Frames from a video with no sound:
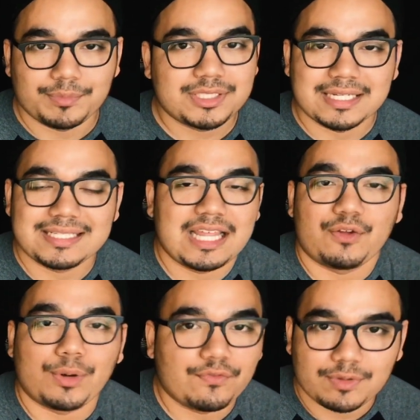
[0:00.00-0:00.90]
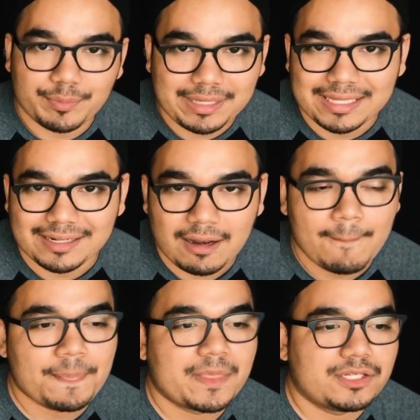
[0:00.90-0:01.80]
I'm just going to say that right from the beginning.
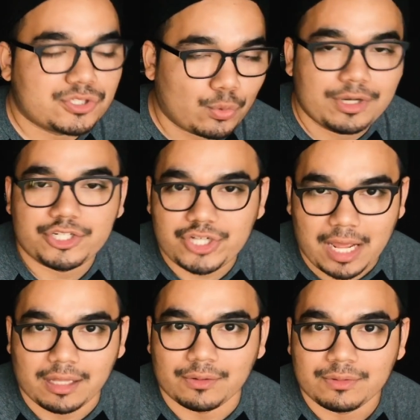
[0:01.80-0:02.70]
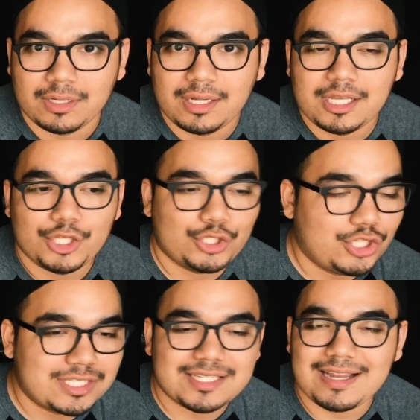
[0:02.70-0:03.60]
The story is shallow.
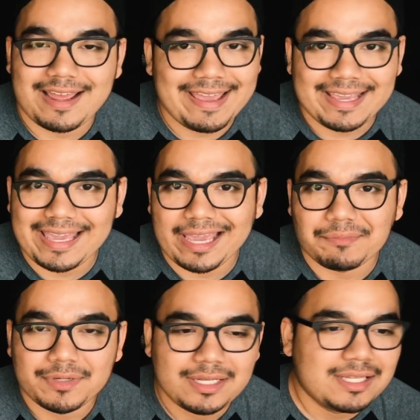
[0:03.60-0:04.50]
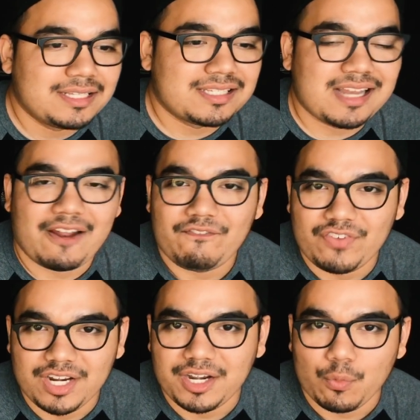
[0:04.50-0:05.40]
This is not Endgame. This is not
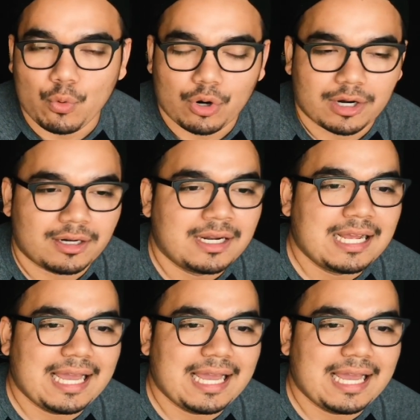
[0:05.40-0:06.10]
Infinity War.